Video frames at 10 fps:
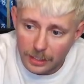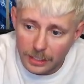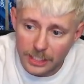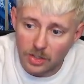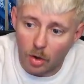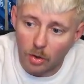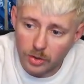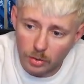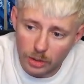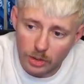He's
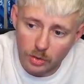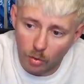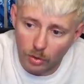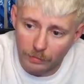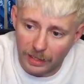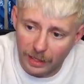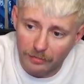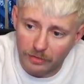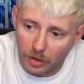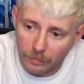also controlling my
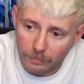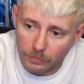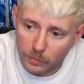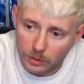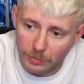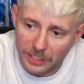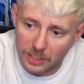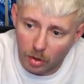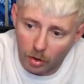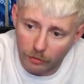left arm, which makes it
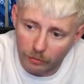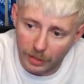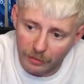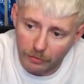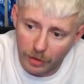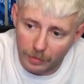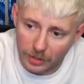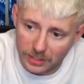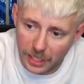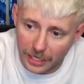hard for me to frame on
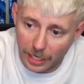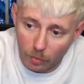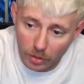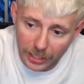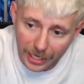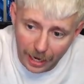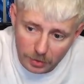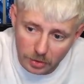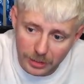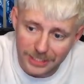his leg. I want to
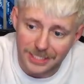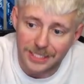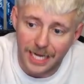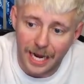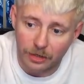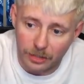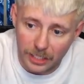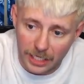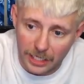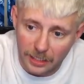capture his entire
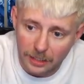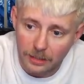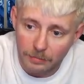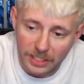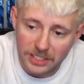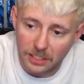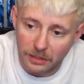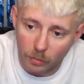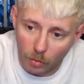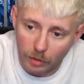knee, basically
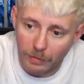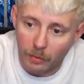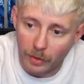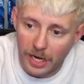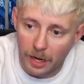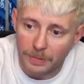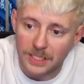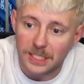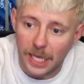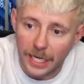work my way up
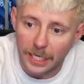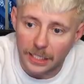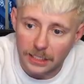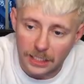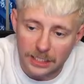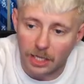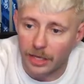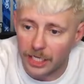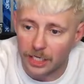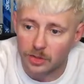his leg until I
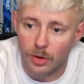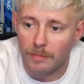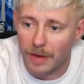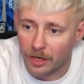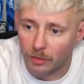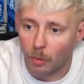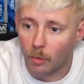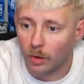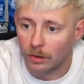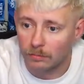get to a better,
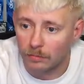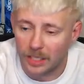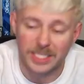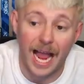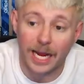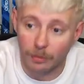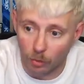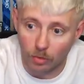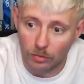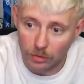more
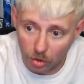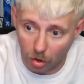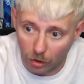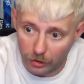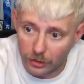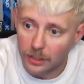attackable guard.